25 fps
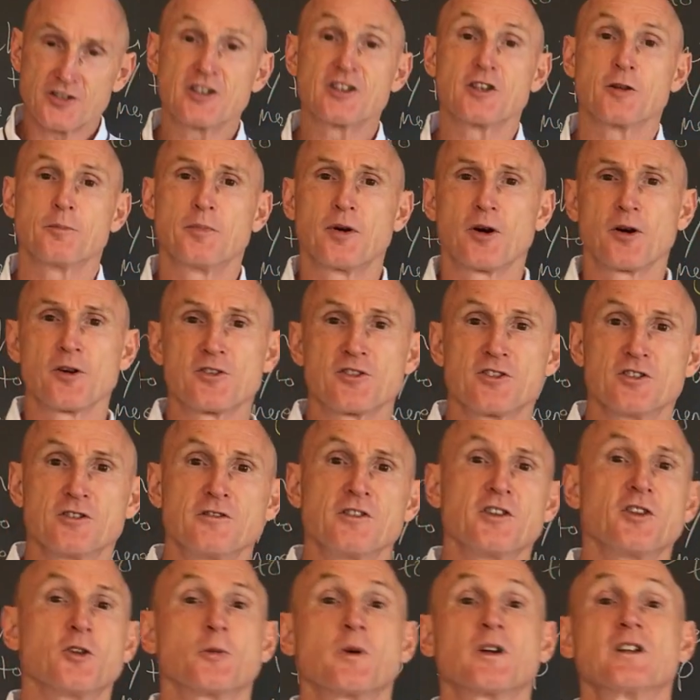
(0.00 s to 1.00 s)
and the parts of
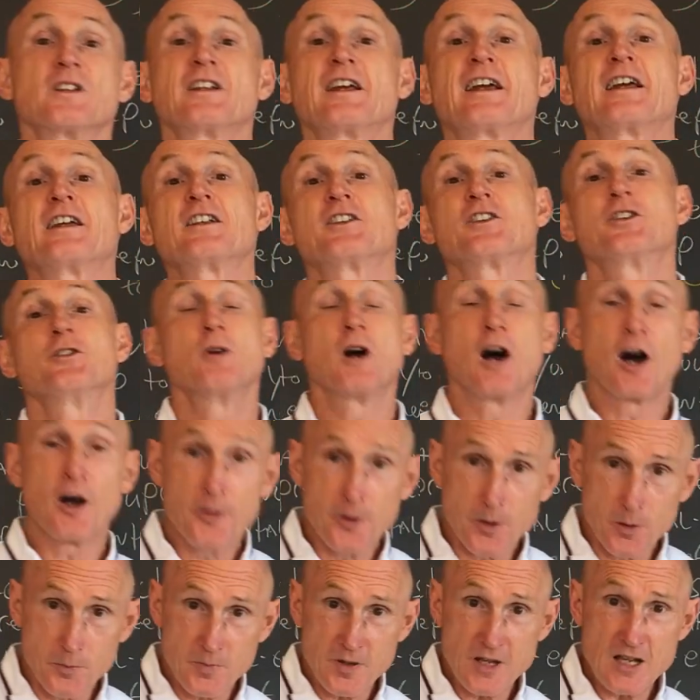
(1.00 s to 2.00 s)
you that relate to
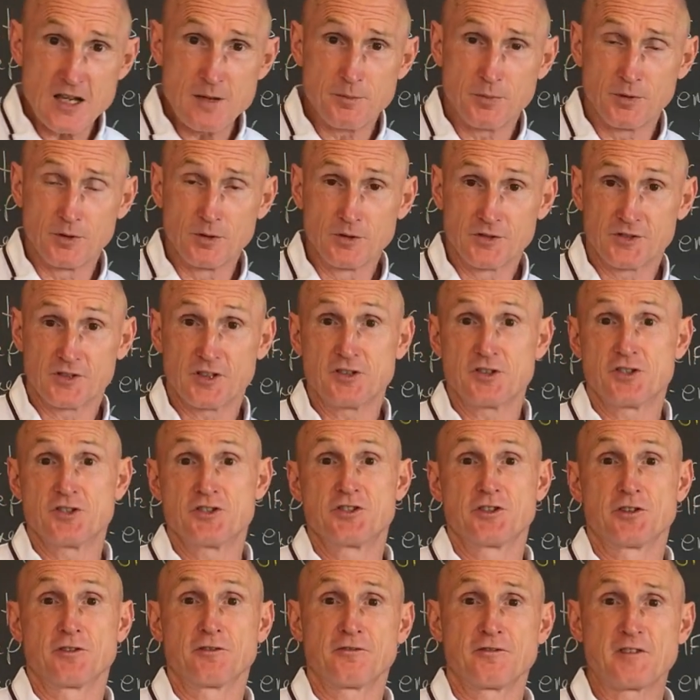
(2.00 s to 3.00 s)
other people, such as
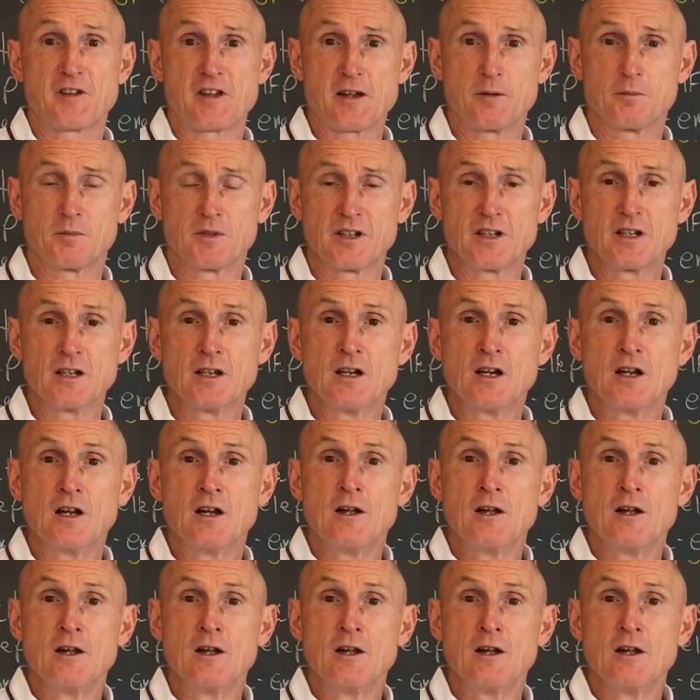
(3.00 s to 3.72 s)
your family,